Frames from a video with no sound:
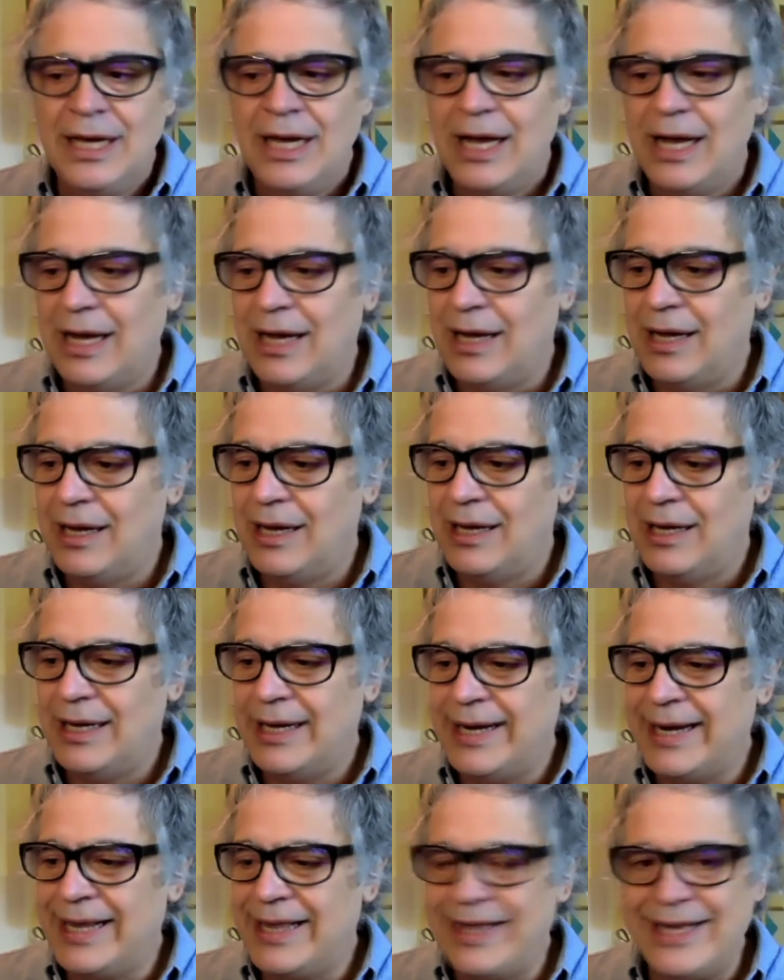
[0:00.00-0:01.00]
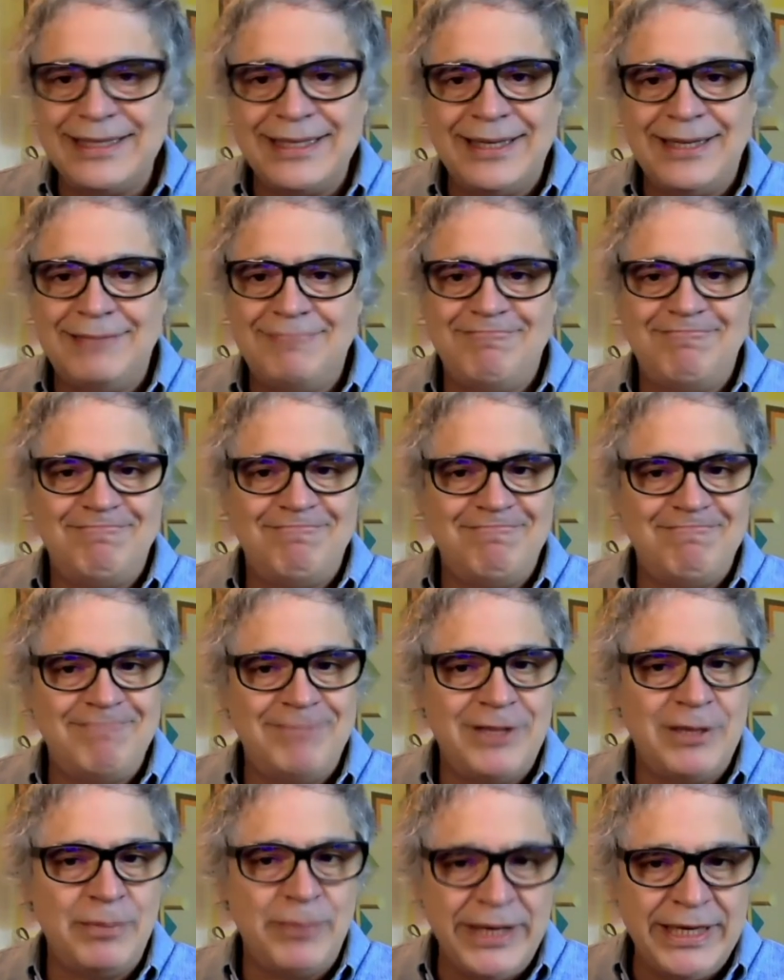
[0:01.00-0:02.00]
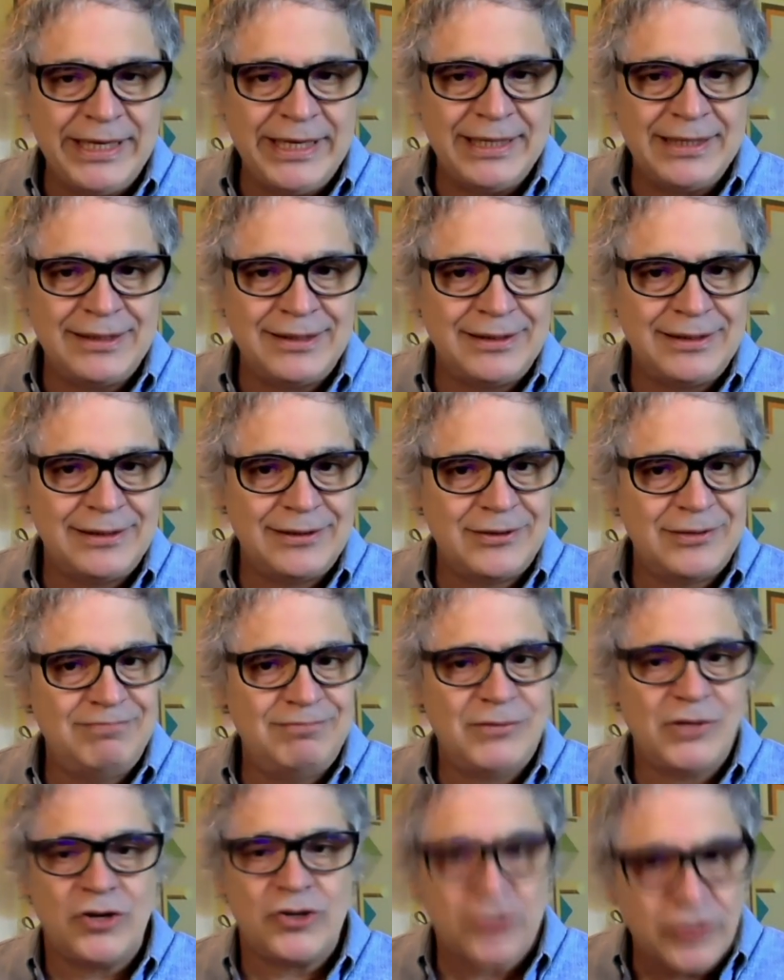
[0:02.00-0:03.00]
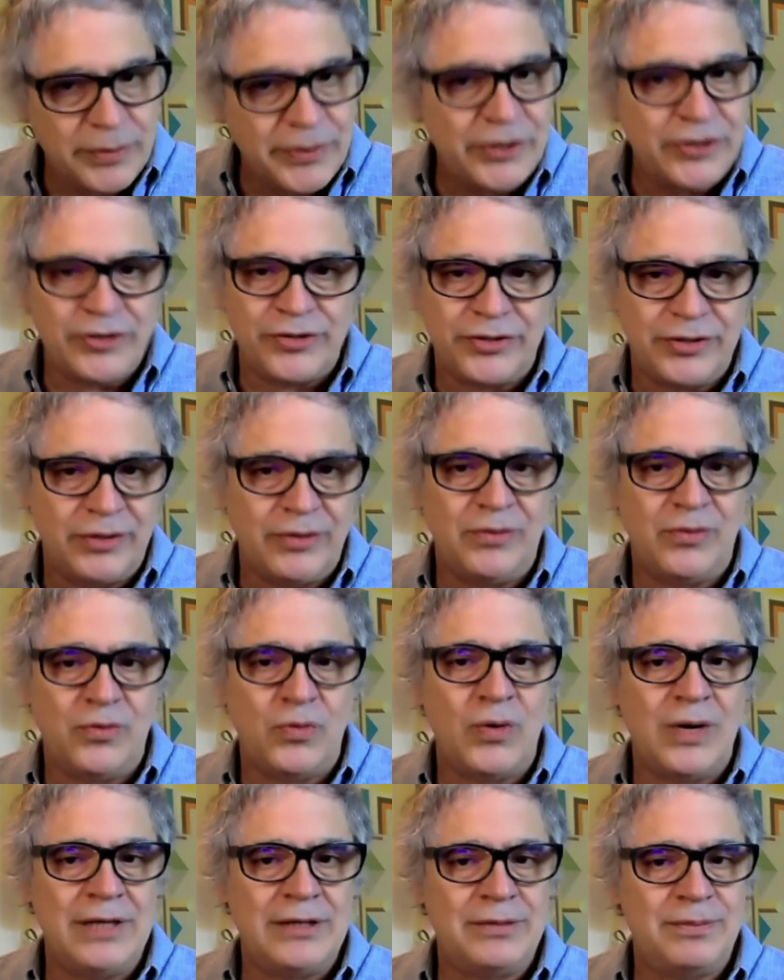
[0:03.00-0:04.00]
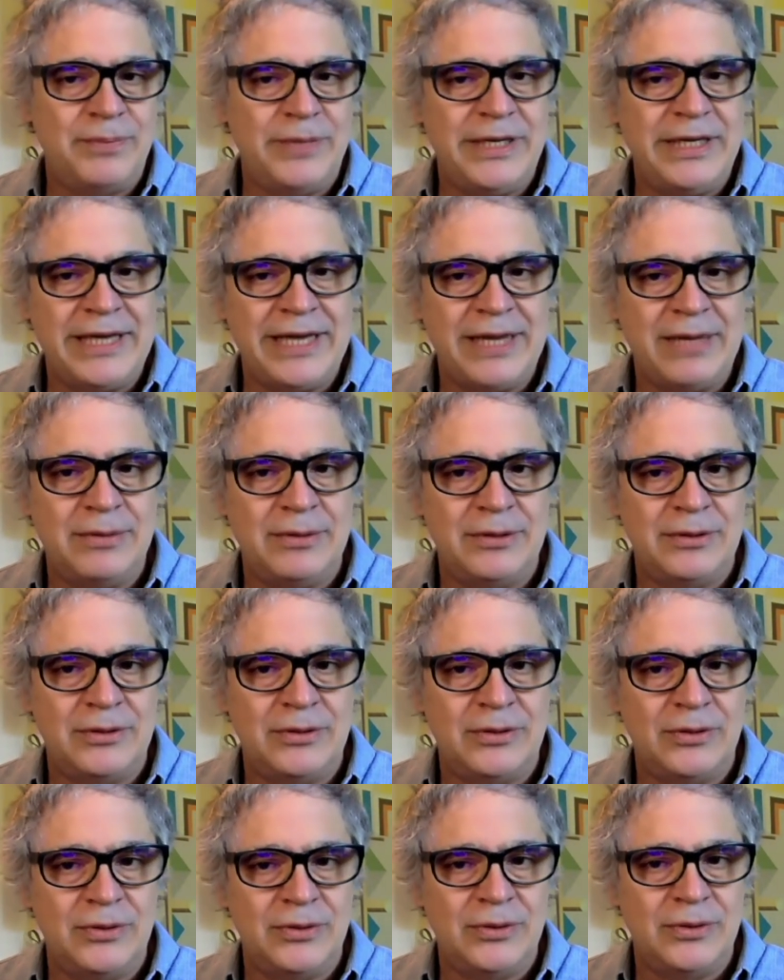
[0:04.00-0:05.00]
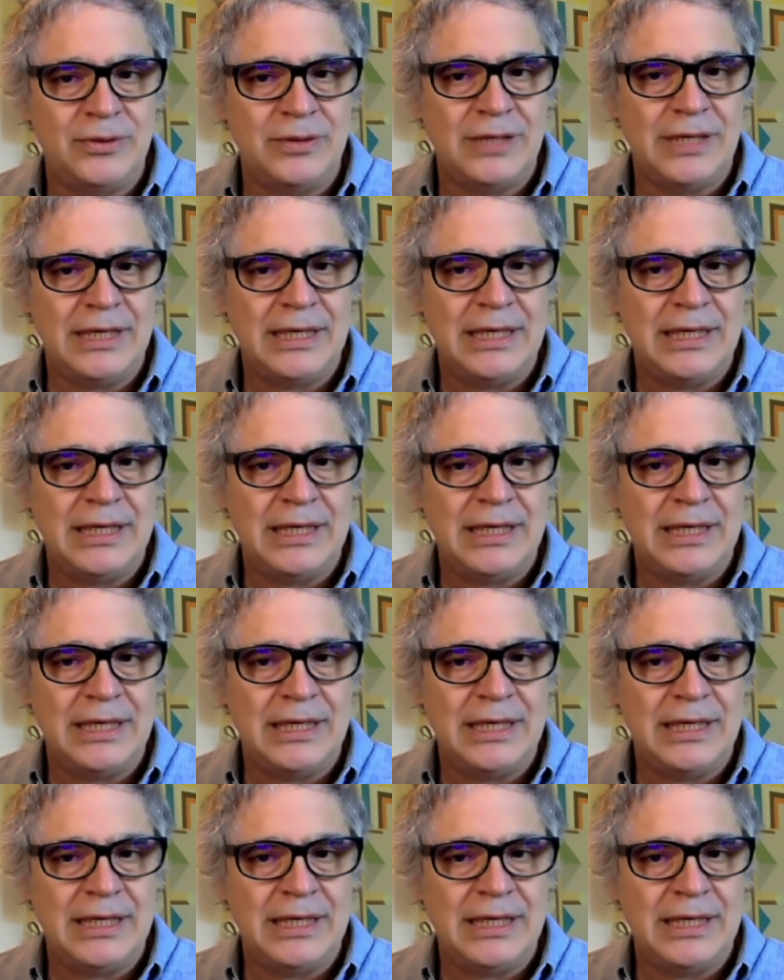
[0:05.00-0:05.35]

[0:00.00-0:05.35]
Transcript: And I think that the biggest contribution was being able to